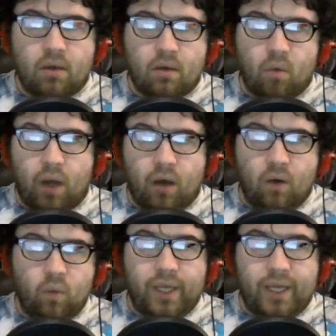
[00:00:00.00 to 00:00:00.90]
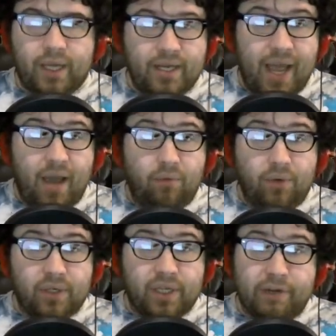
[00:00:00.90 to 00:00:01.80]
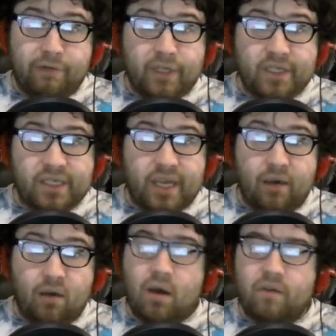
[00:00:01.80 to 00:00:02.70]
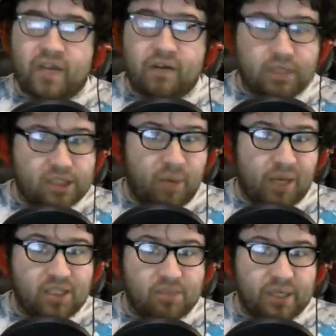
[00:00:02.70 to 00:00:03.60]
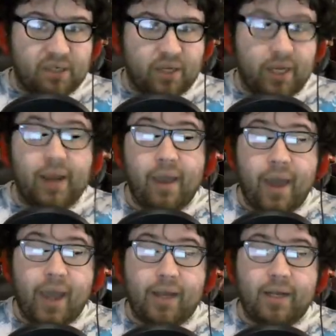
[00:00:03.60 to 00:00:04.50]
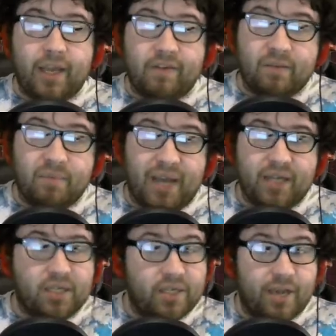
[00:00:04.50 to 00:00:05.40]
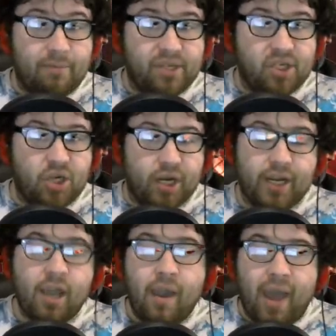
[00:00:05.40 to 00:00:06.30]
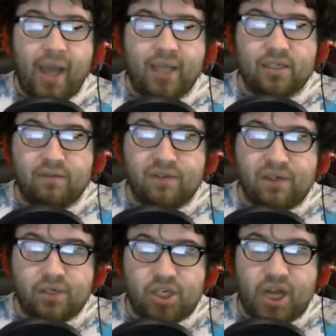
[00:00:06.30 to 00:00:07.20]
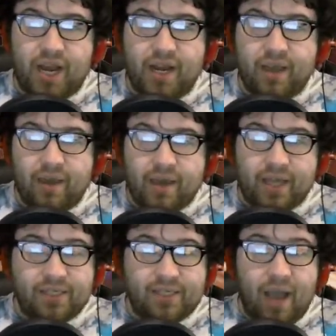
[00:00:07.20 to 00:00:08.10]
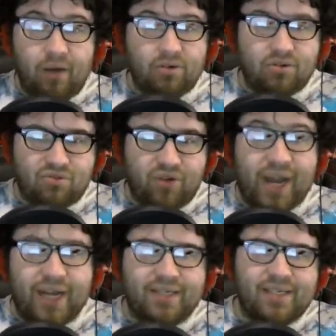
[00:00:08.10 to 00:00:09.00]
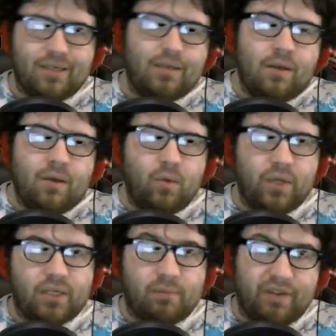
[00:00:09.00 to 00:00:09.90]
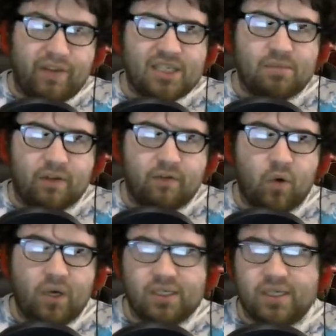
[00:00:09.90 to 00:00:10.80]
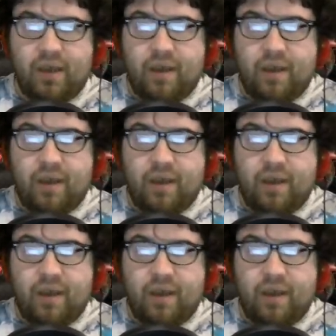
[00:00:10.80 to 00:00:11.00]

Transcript: Well, we can now relieve the skill of that responsibility and give it back to Tempest Strike, as Infernal Shade is now great, with some investment, of course.